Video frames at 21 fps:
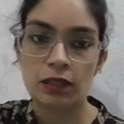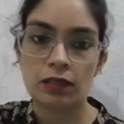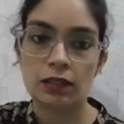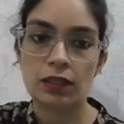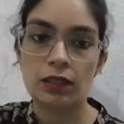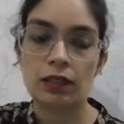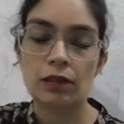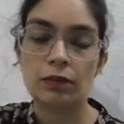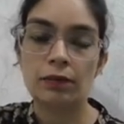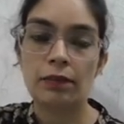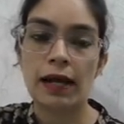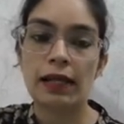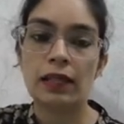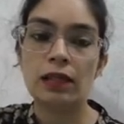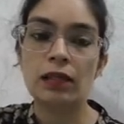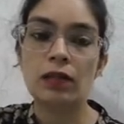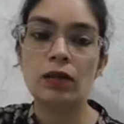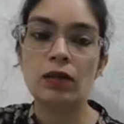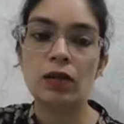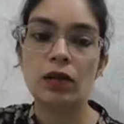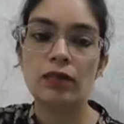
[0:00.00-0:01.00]
See the
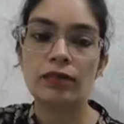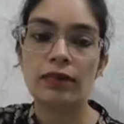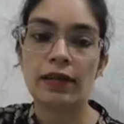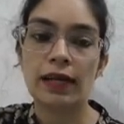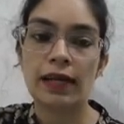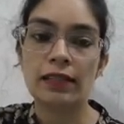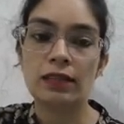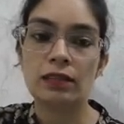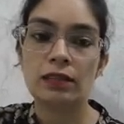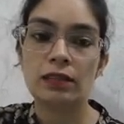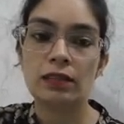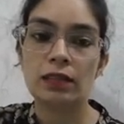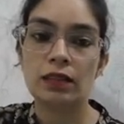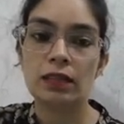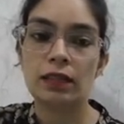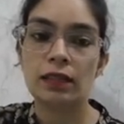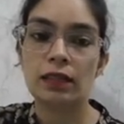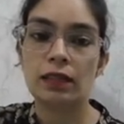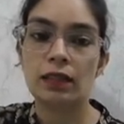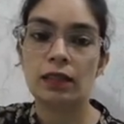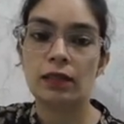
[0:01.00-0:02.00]
value of
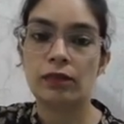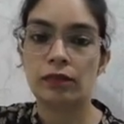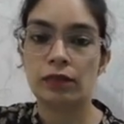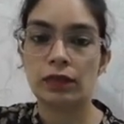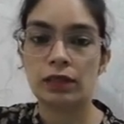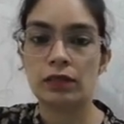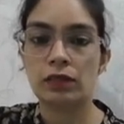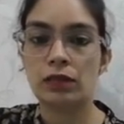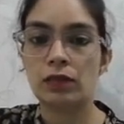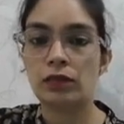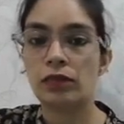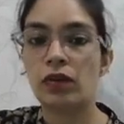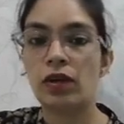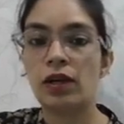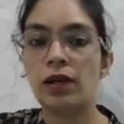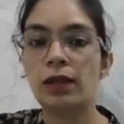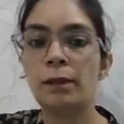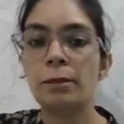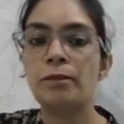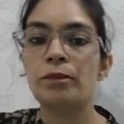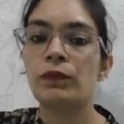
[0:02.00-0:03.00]
x, first of
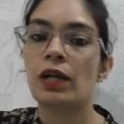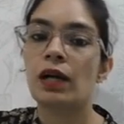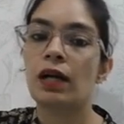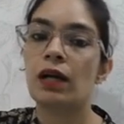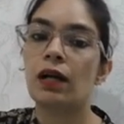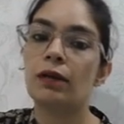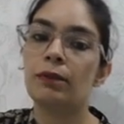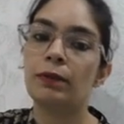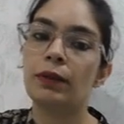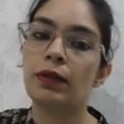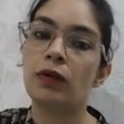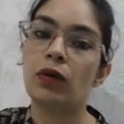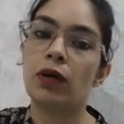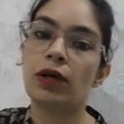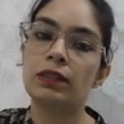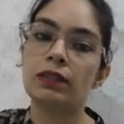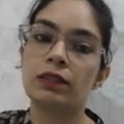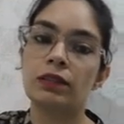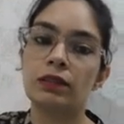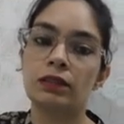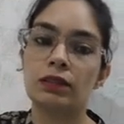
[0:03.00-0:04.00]
all,
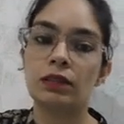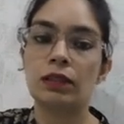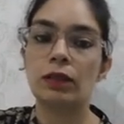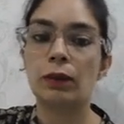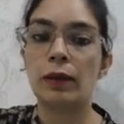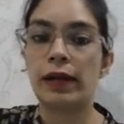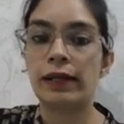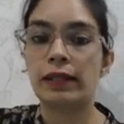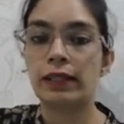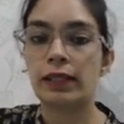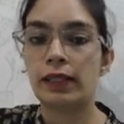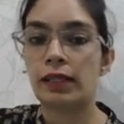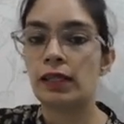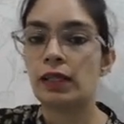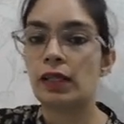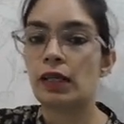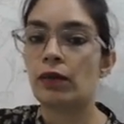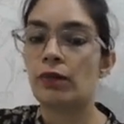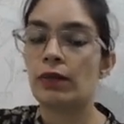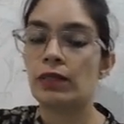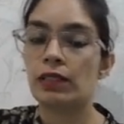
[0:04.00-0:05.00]
because it's a
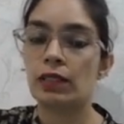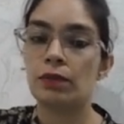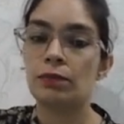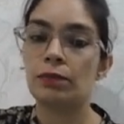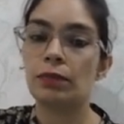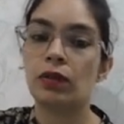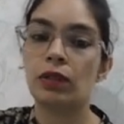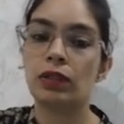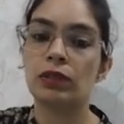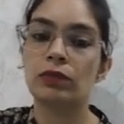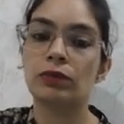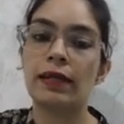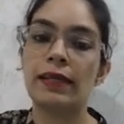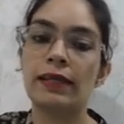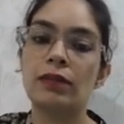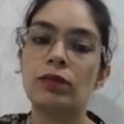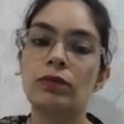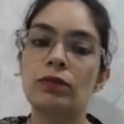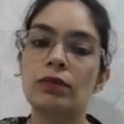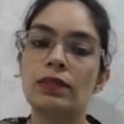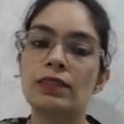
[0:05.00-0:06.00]
quadratic equation, because
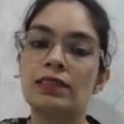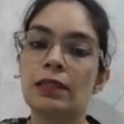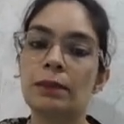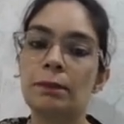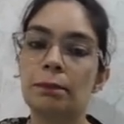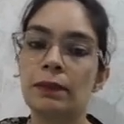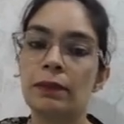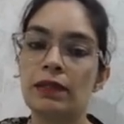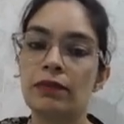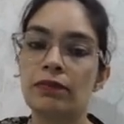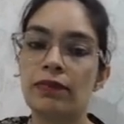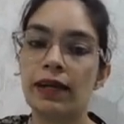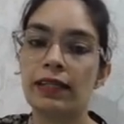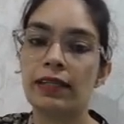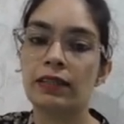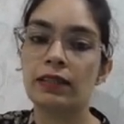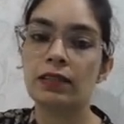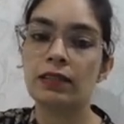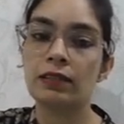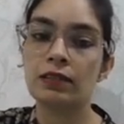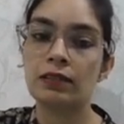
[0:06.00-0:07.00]
when you will
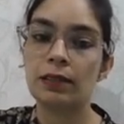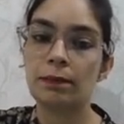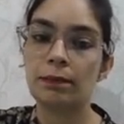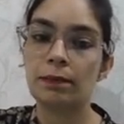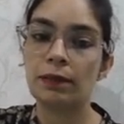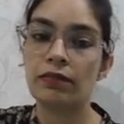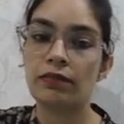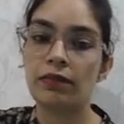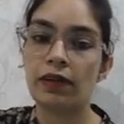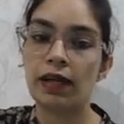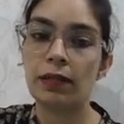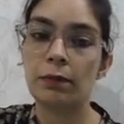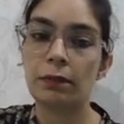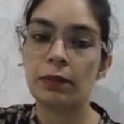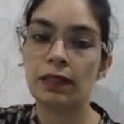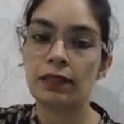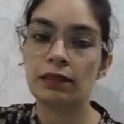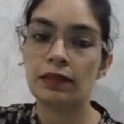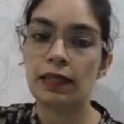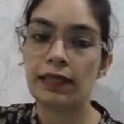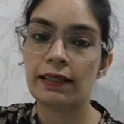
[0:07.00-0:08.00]
simplify this, simplify
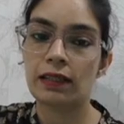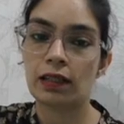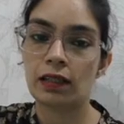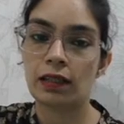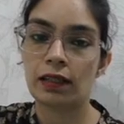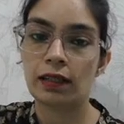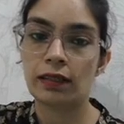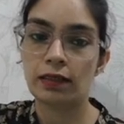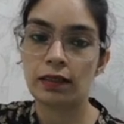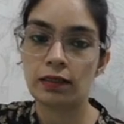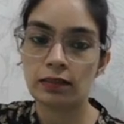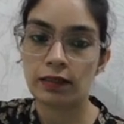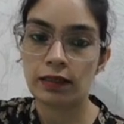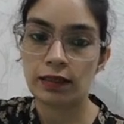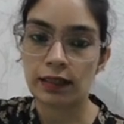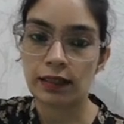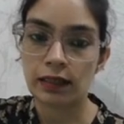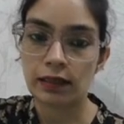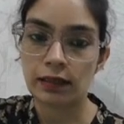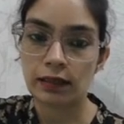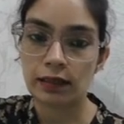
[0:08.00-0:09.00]
means like it is
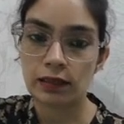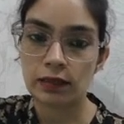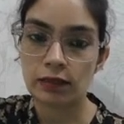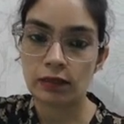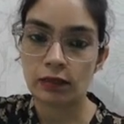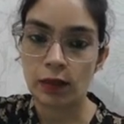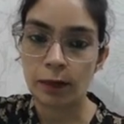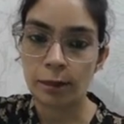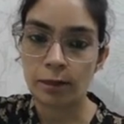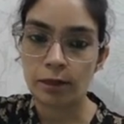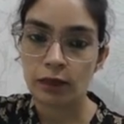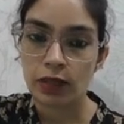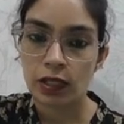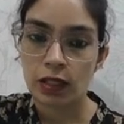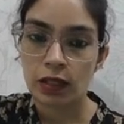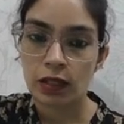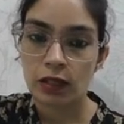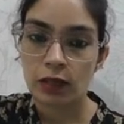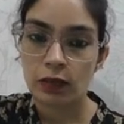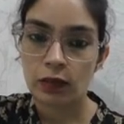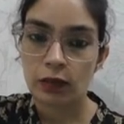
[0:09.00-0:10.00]
written in this form,
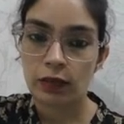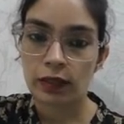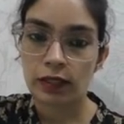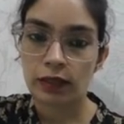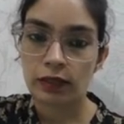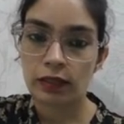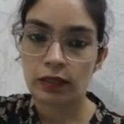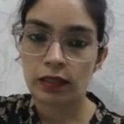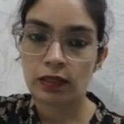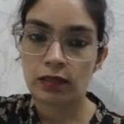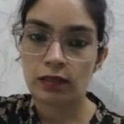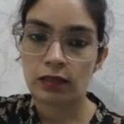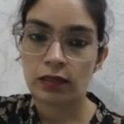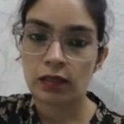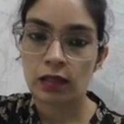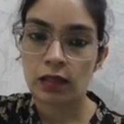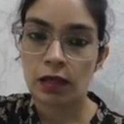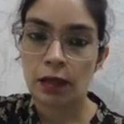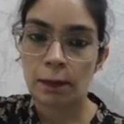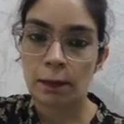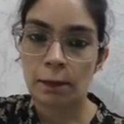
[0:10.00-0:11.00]
you can
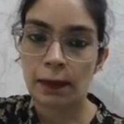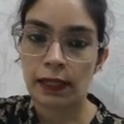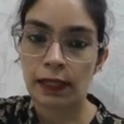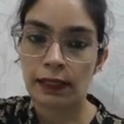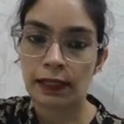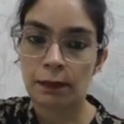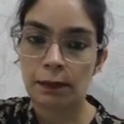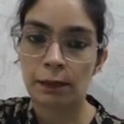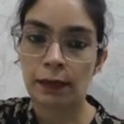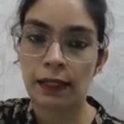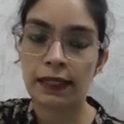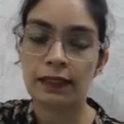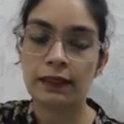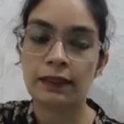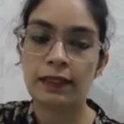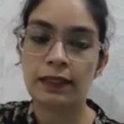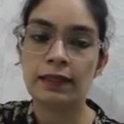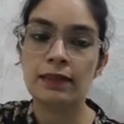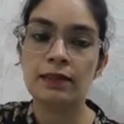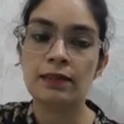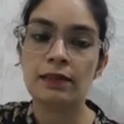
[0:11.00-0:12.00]
just multiply
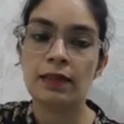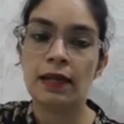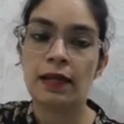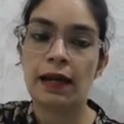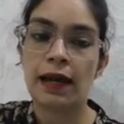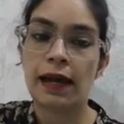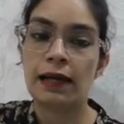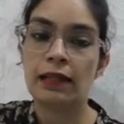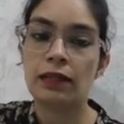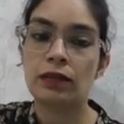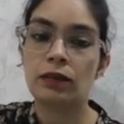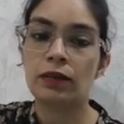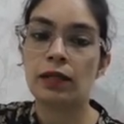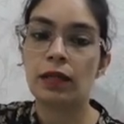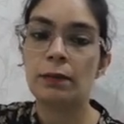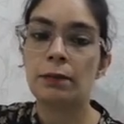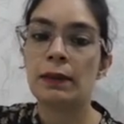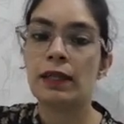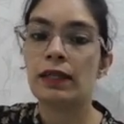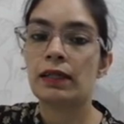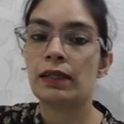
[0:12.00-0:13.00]
this and you
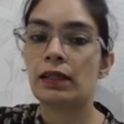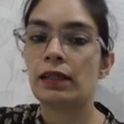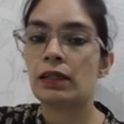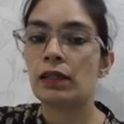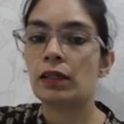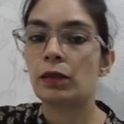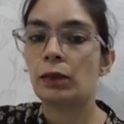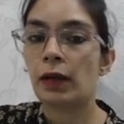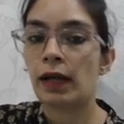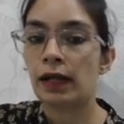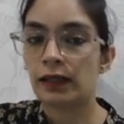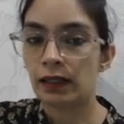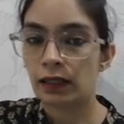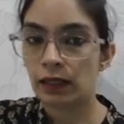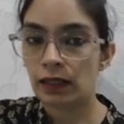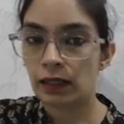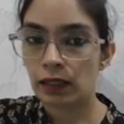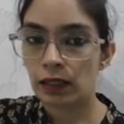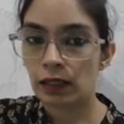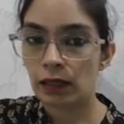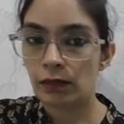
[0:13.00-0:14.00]
can make it a
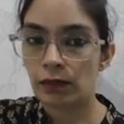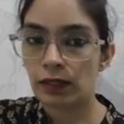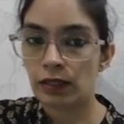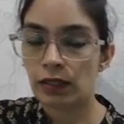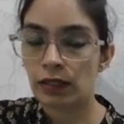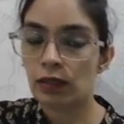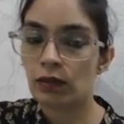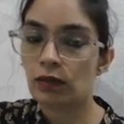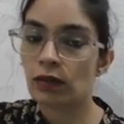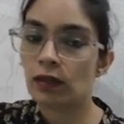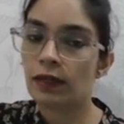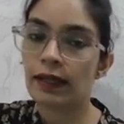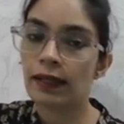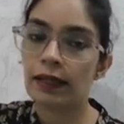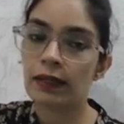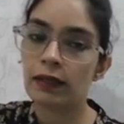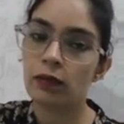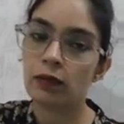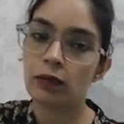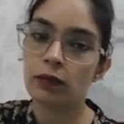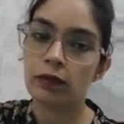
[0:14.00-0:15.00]
quadratic equation. You will
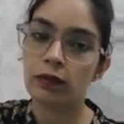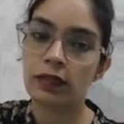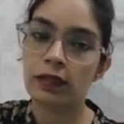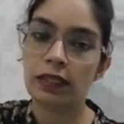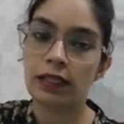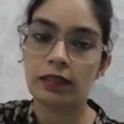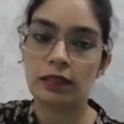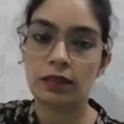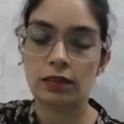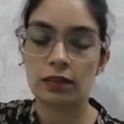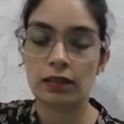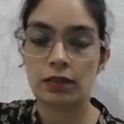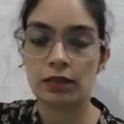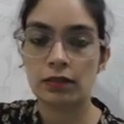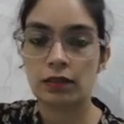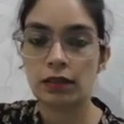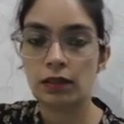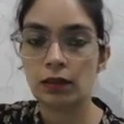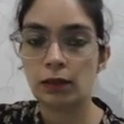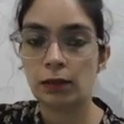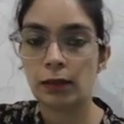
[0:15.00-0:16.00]
get to know that this is
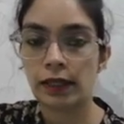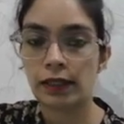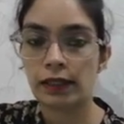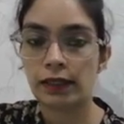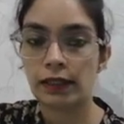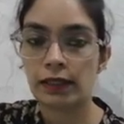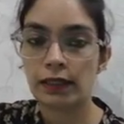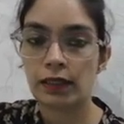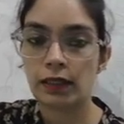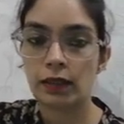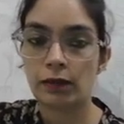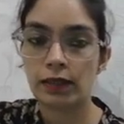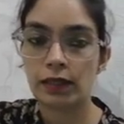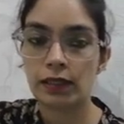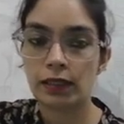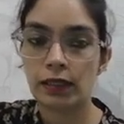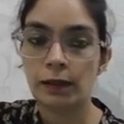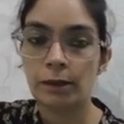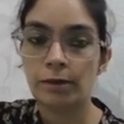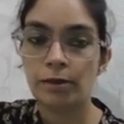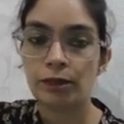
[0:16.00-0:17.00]
a quadratic
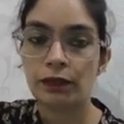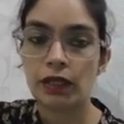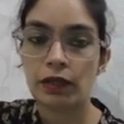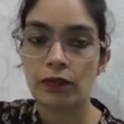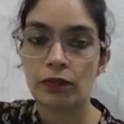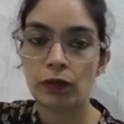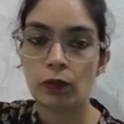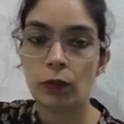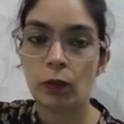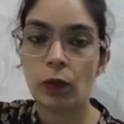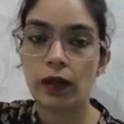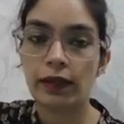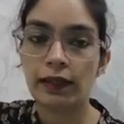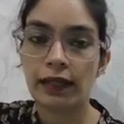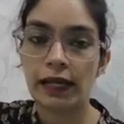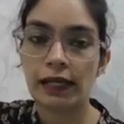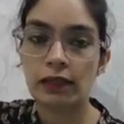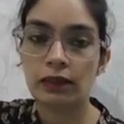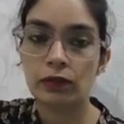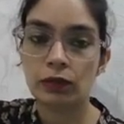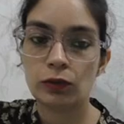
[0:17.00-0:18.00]
equation. If you
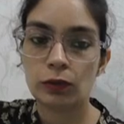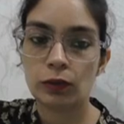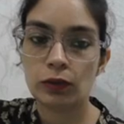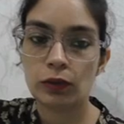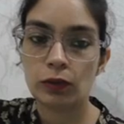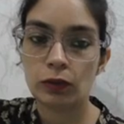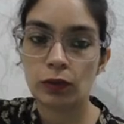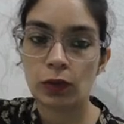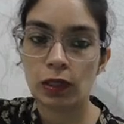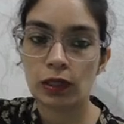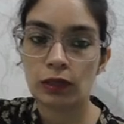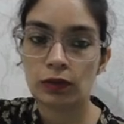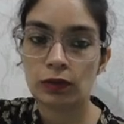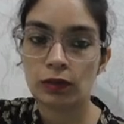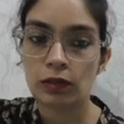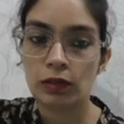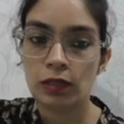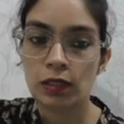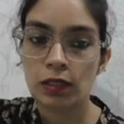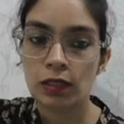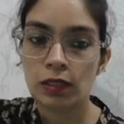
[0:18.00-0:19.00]
want, I'll show you
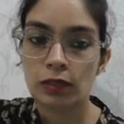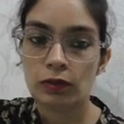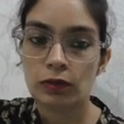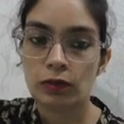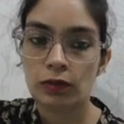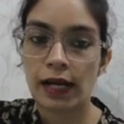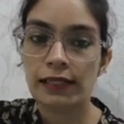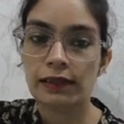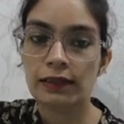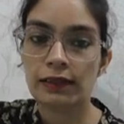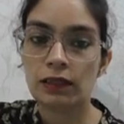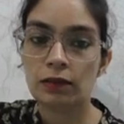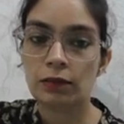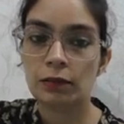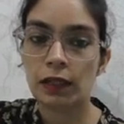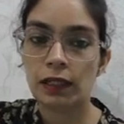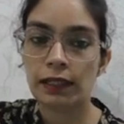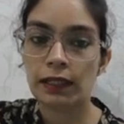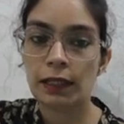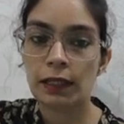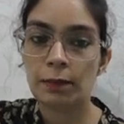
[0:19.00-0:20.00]
also. So I'll just
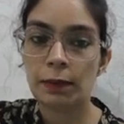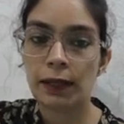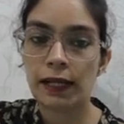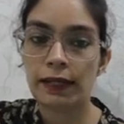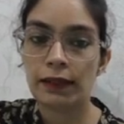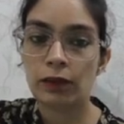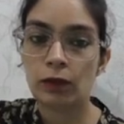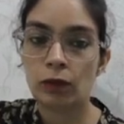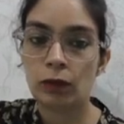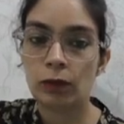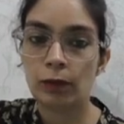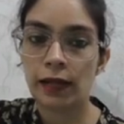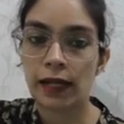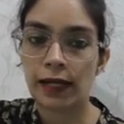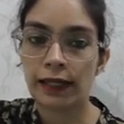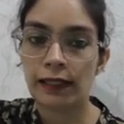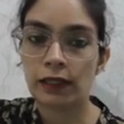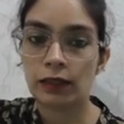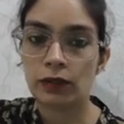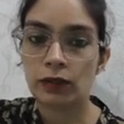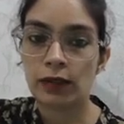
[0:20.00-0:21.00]
multiply two
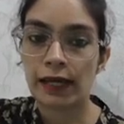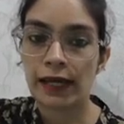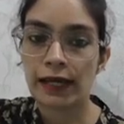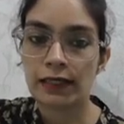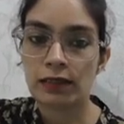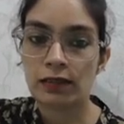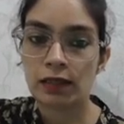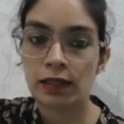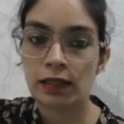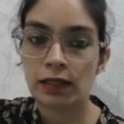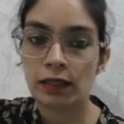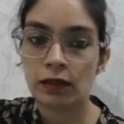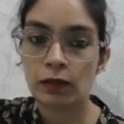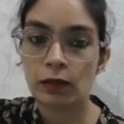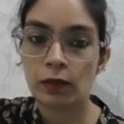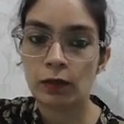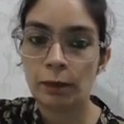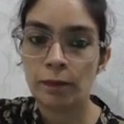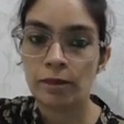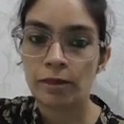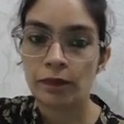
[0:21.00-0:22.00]
brackets. So x
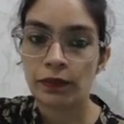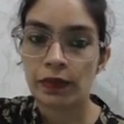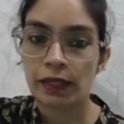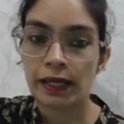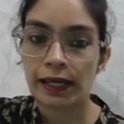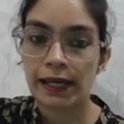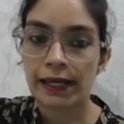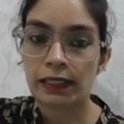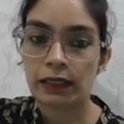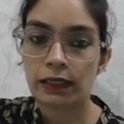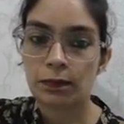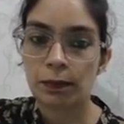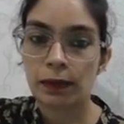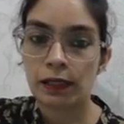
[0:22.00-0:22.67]
into x